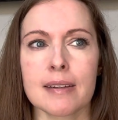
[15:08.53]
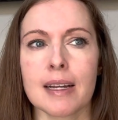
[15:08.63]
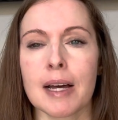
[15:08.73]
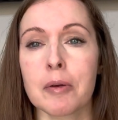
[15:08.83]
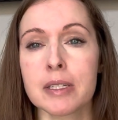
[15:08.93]

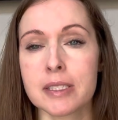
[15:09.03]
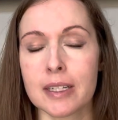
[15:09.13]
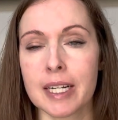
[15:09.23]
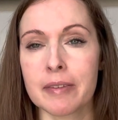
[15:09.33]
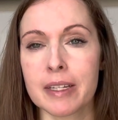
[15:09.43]
I want to
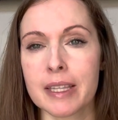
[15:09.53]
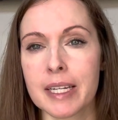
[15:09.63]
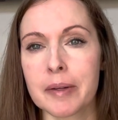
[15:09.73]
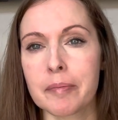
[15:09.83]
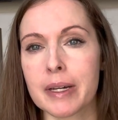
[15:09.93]
start
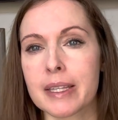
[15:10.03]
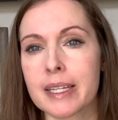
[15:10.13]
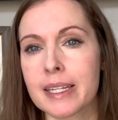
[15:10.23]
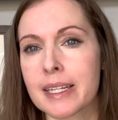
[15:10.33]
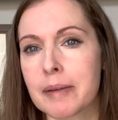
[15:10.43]
everything, but
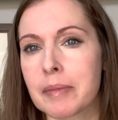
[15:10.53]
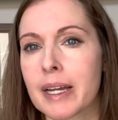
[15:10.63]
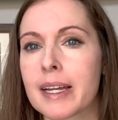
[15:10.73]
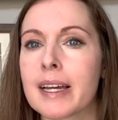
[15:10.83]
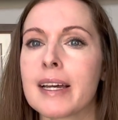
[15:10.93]
then I'm
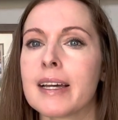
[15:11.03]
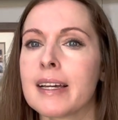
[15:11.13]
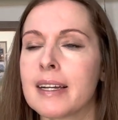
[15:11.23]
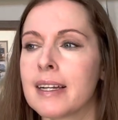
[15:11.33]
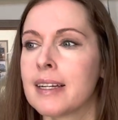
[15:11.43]
like,
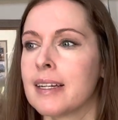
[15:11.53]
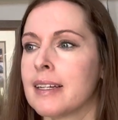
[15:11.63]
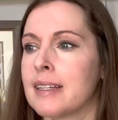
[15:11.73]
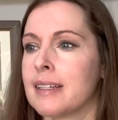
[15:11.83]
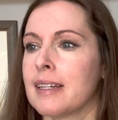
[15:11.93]

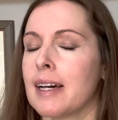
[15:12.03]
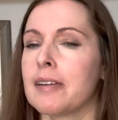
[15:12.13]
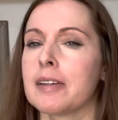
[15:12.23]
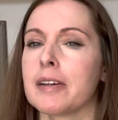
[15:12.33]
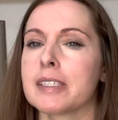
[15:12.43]
I
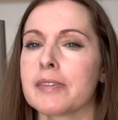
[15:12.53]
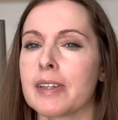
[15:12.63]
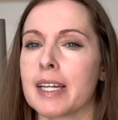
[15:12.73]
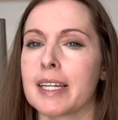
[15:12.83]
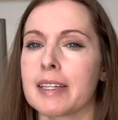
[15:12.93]
don't know, I just feel
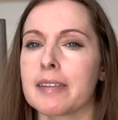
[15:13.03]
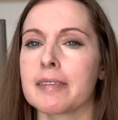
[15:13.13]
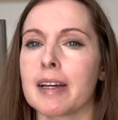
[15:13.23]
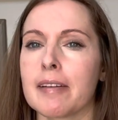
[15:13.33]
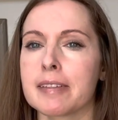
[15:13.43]
like
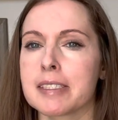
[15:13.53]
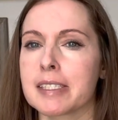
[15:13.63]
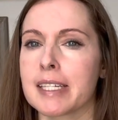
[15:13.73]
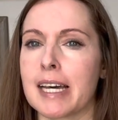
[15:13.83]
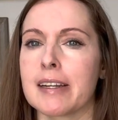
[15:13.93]
I would just
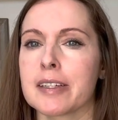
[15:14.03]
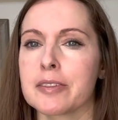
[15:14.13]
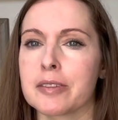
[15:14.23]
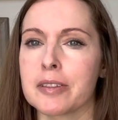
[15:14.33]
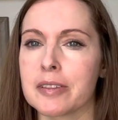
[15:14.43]
get out of
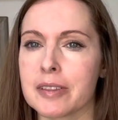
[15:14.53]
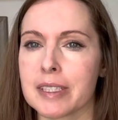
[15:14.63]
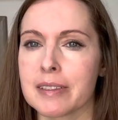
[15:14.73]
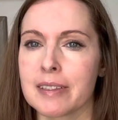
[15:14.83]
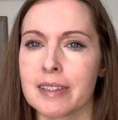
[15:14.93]
control
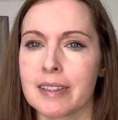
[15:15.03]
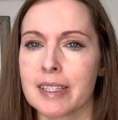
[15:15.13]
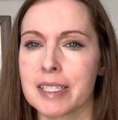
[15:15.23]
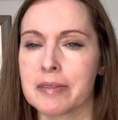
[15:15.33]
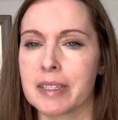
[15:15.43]
and
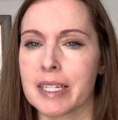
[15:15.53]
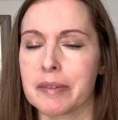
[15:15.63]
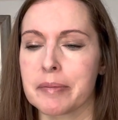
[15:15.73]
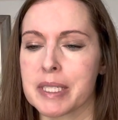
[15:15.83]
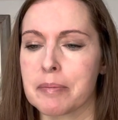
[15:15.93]
things would get
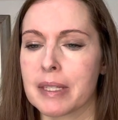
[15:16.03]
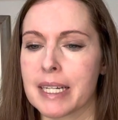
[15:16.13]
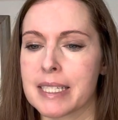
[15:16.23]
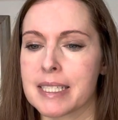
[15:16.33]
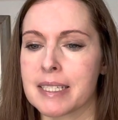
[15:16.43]

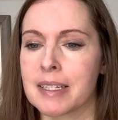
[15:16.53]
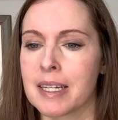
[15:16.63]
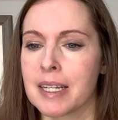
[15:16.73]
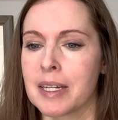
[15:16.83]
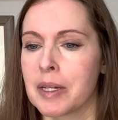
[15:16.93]
misplaced.
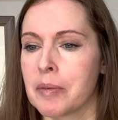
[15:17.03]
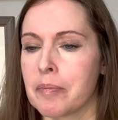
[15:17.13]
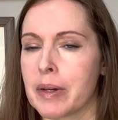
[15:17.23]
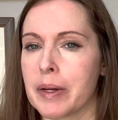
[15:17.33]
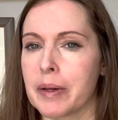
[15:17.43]

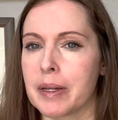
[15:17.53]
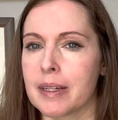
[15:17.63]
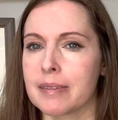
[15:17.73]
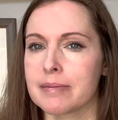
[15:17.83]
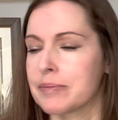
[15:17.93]
But
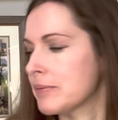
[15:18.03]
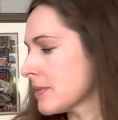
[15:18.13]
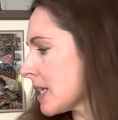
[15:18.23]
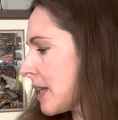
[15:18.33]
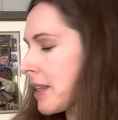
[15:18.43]

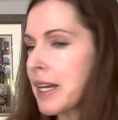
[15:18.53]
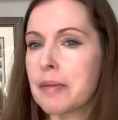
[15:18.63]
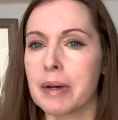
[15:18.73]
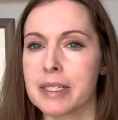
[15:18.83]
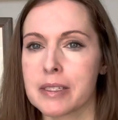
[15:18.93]
I think I
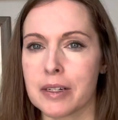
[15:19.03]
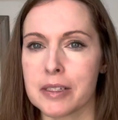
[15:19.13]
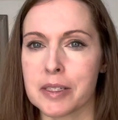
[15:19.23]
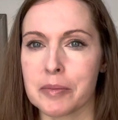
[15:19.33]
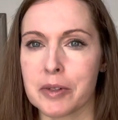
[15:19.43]
might start
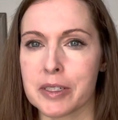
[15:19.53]
some more.